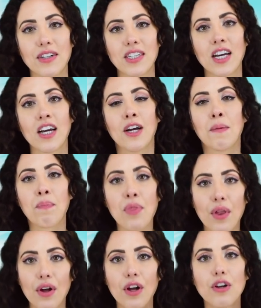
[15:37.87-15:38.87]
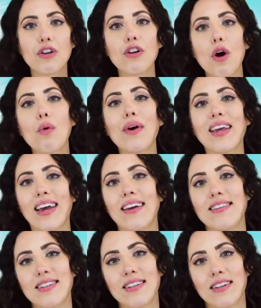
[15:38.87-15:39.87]
And knowing
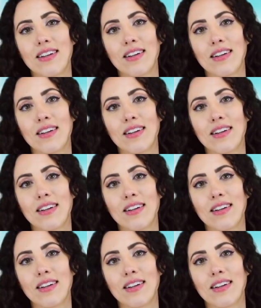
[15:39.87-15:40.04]
it,